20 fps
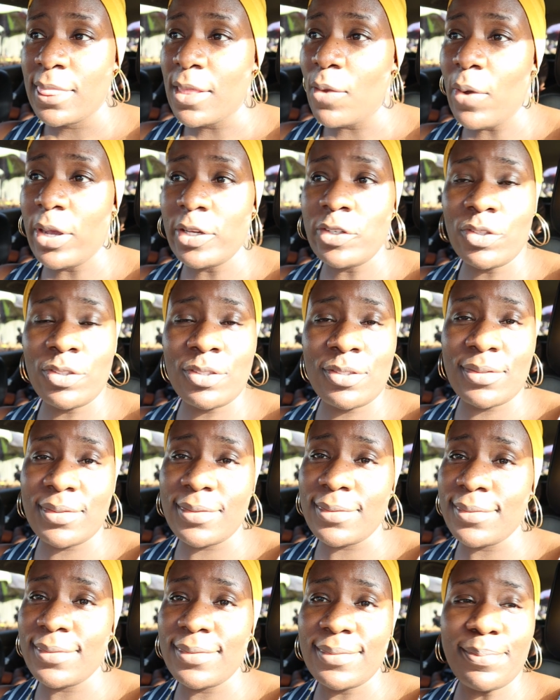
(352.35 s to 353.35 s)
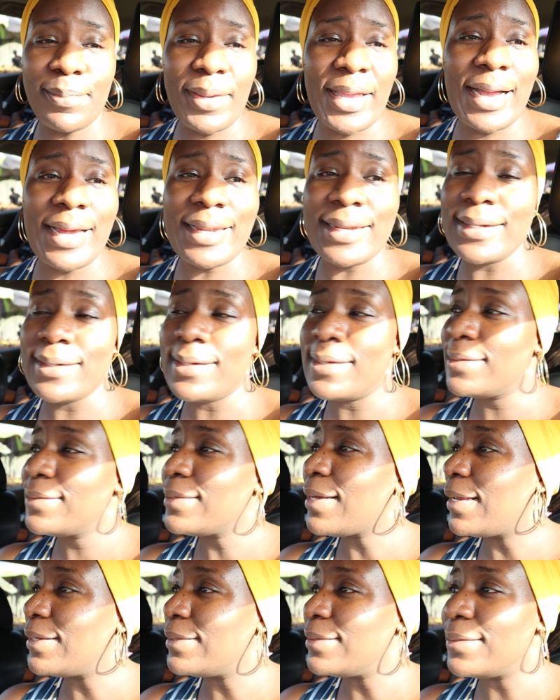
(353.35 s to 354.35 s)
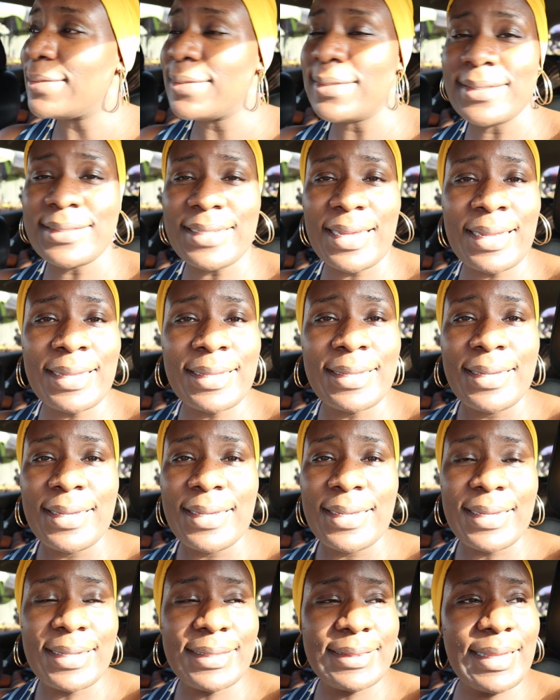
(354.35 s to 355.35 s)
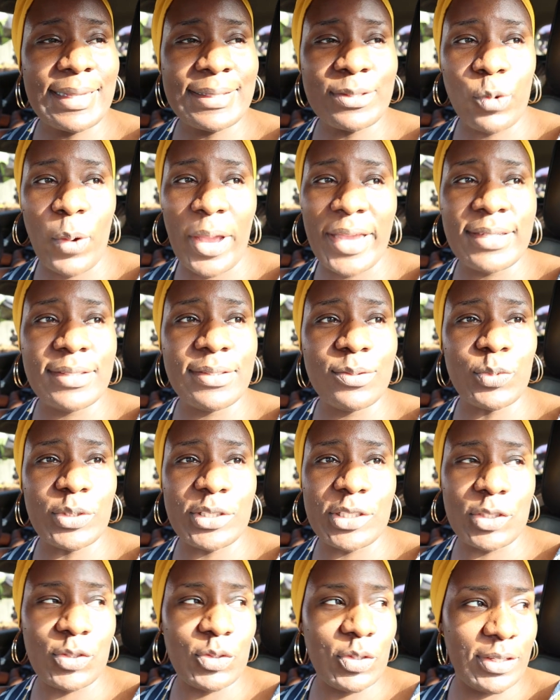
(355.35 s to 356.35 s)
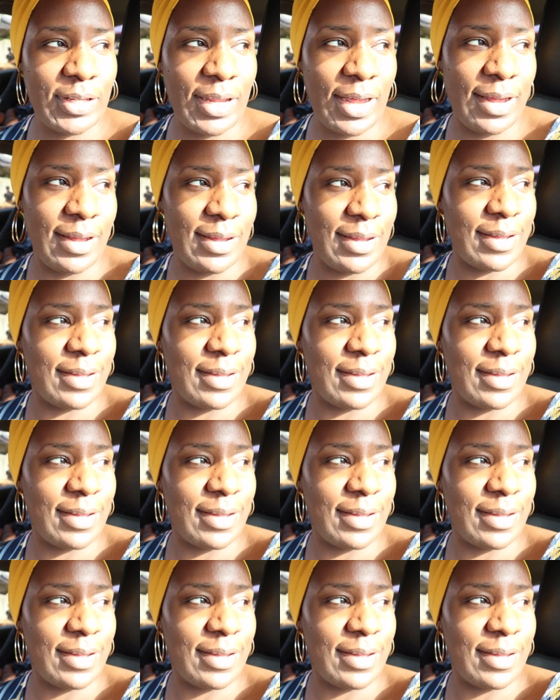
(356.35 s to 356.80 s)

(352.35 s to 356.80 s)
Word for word: They were just mingling and intertwining with each other.